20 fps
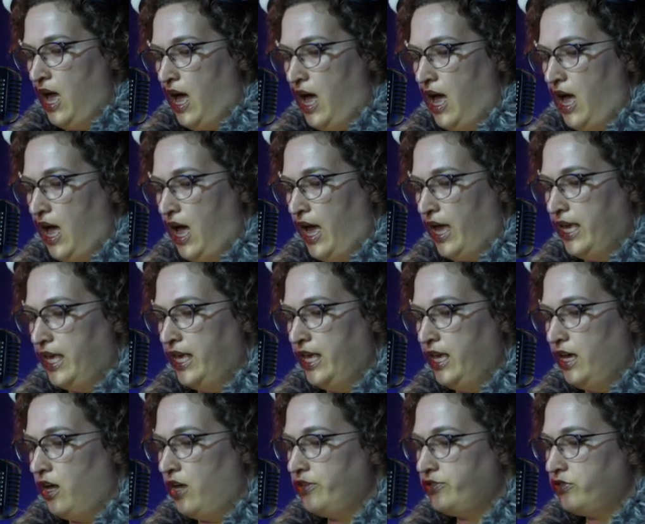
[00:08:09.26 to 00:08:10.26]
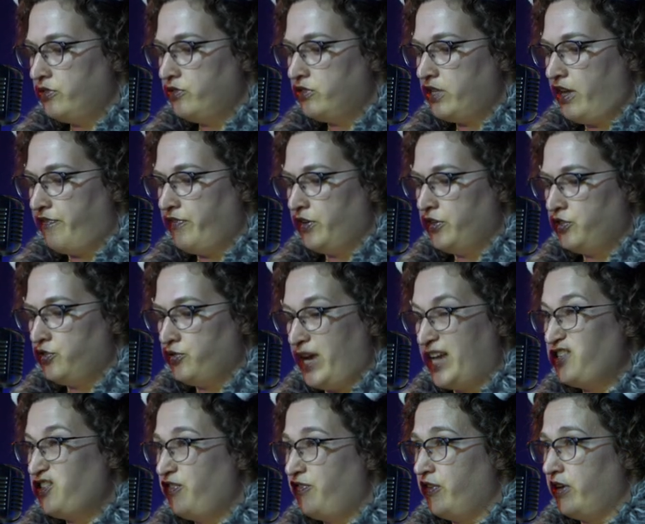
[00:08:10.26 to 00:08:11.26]
Uh, he also suffered
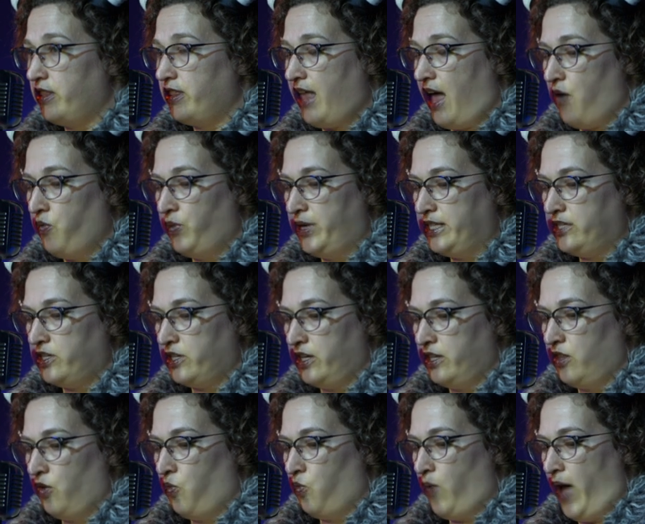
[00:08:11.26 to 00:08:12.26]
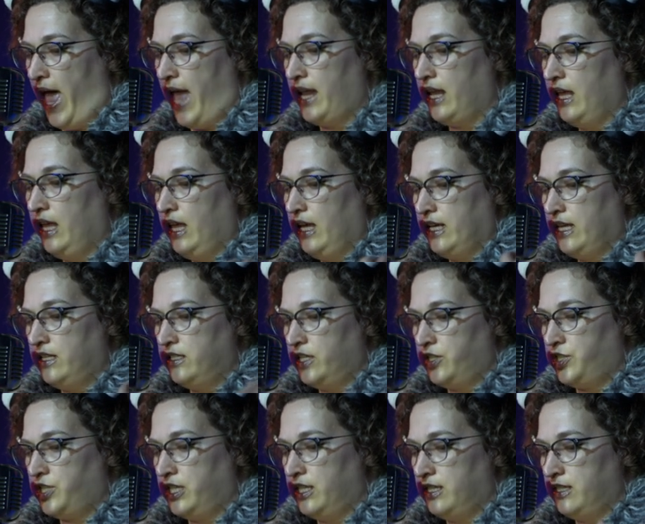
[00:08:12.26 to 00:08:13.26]
trench foot that winter in the wet
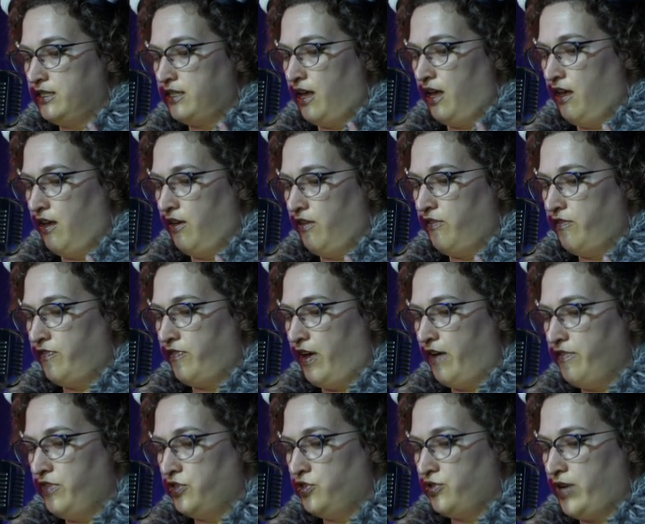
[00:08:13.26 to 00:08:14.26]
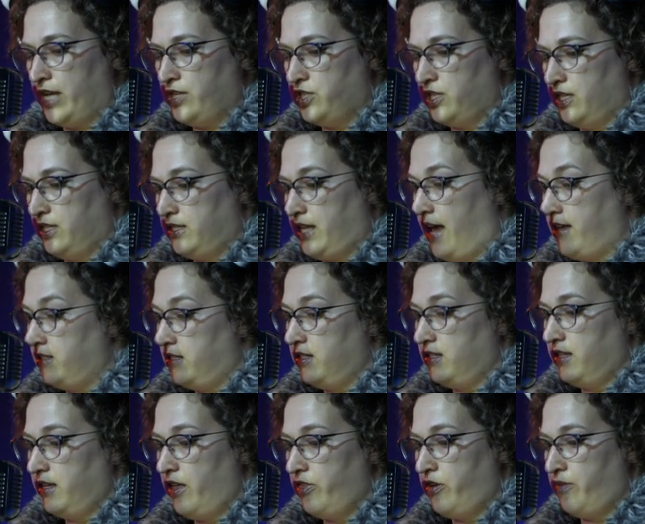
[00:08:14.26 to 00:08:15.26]
conditions of, of the trenches, as did
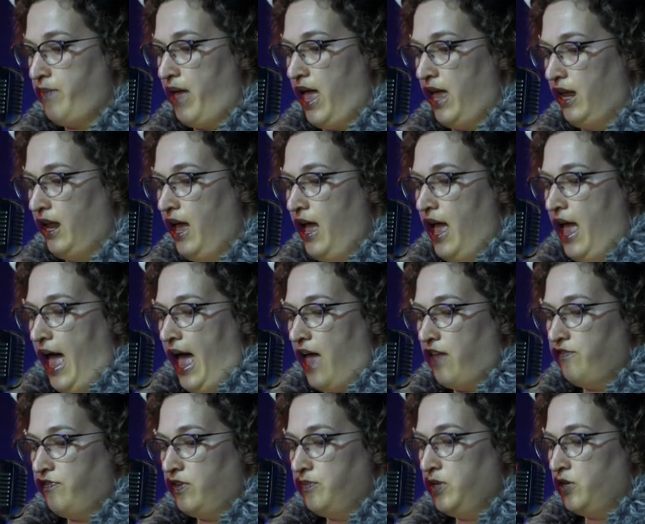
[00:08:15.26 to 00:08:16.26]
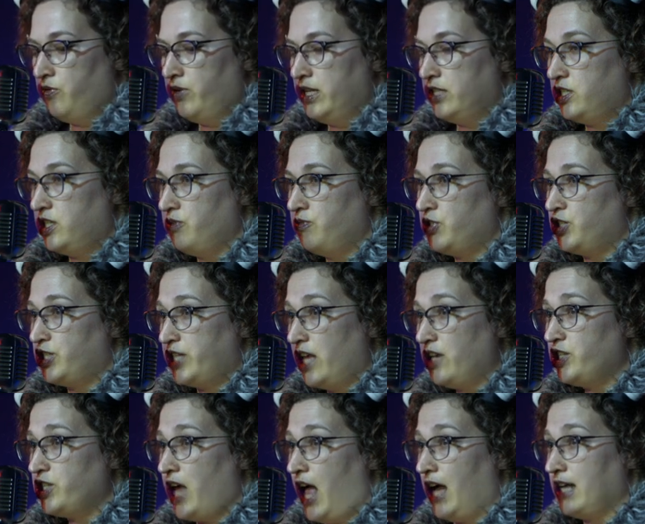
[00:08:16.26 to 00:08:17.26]
the other men. At Vimy Ridge, he was shell
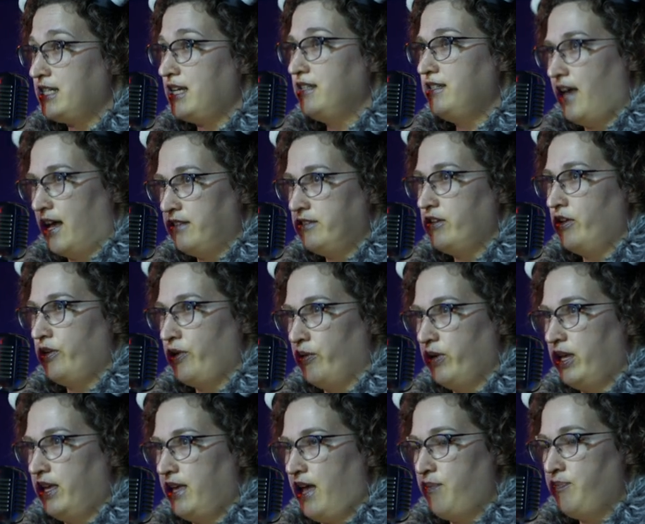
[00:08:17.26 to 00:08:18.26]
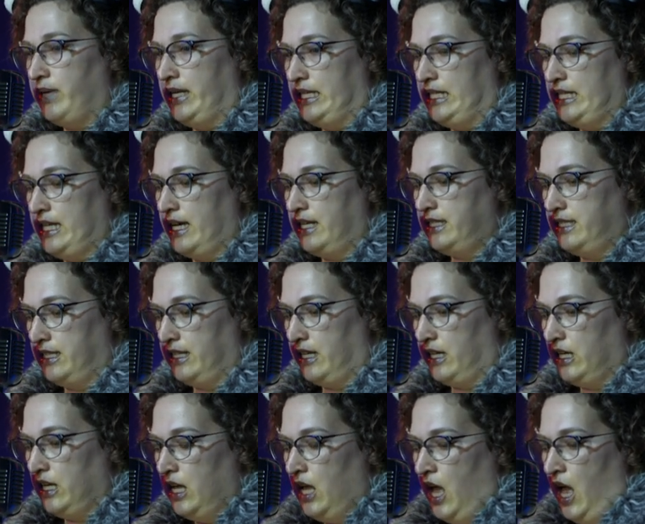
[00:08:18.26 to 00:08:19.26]
shocked, and yes, a goat can get
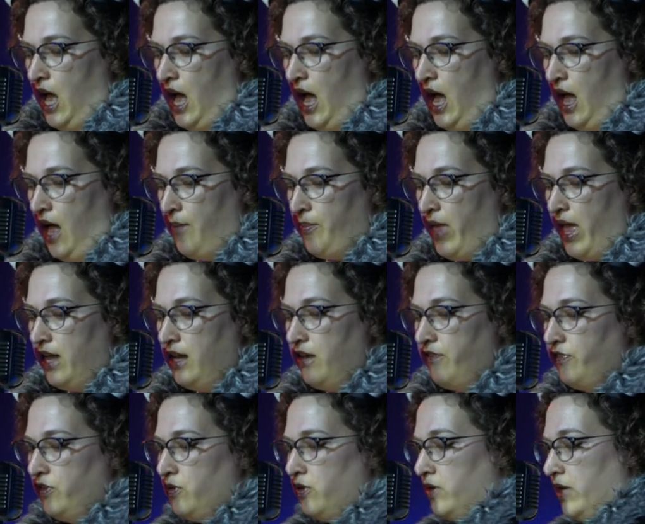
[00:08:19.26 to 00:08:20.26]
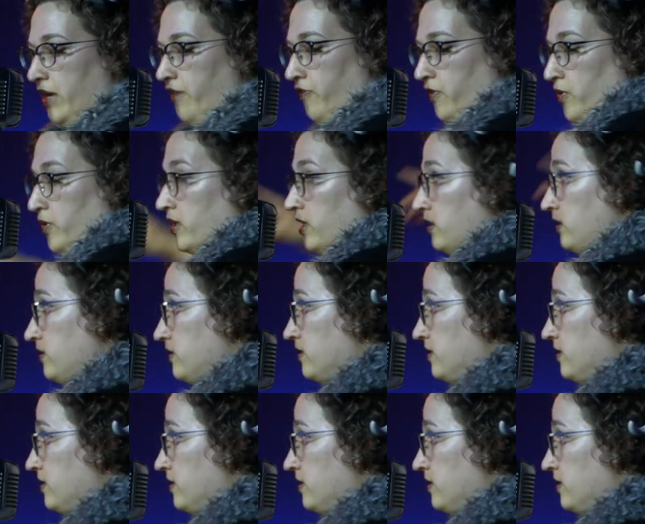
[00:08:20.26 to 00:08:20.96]
PTSD. Um, and if you will, if you will,